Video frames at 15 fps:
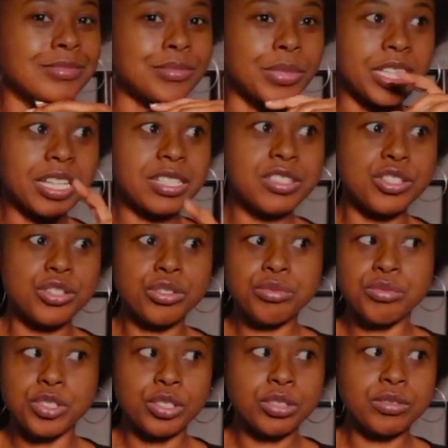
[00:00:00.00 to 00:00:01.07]
But that's
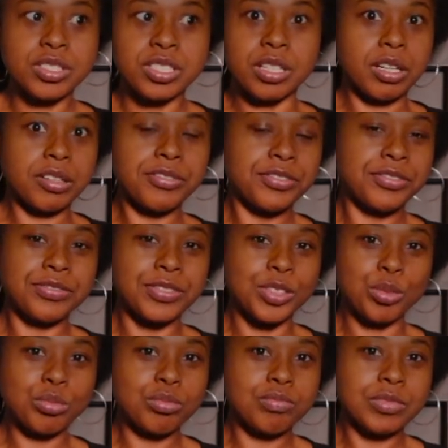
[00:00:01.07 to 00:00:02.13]
your stuff.
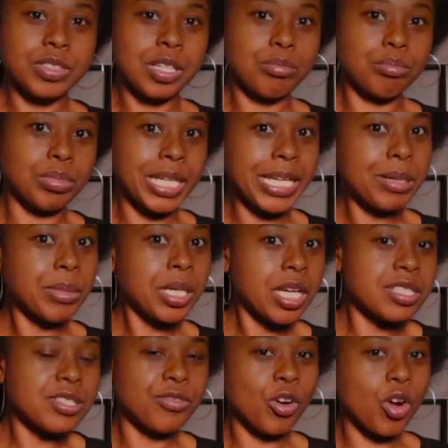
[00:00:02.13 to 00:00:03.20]
Don't come blaming
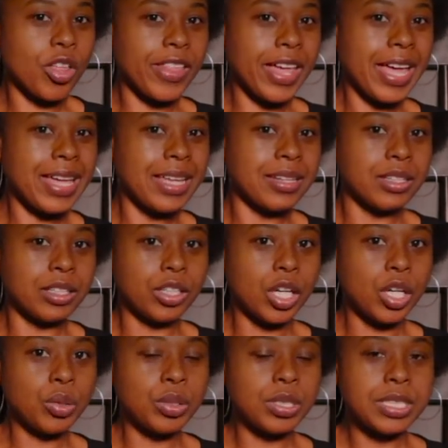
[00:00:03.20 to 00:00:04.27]
us for all that, you
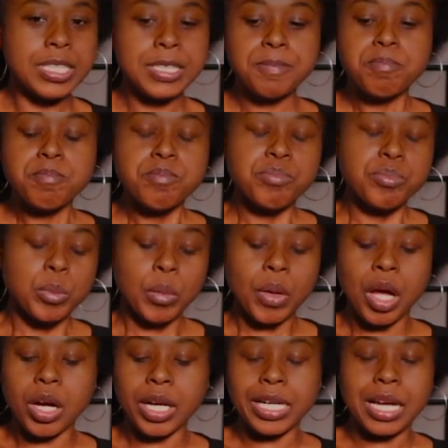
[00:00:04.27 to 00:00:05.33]
know?
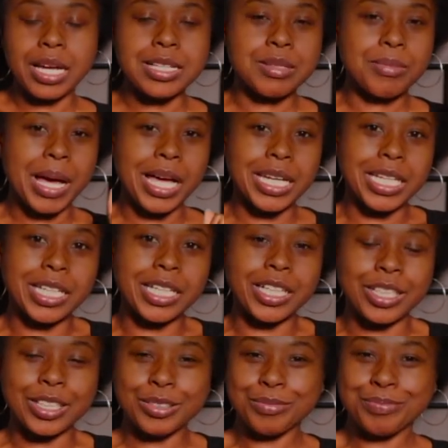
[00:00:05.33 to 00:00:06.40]
All right, guys, I'm out of
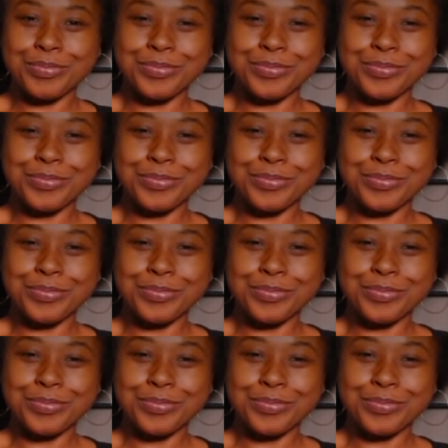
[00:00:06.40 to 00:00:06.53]
here.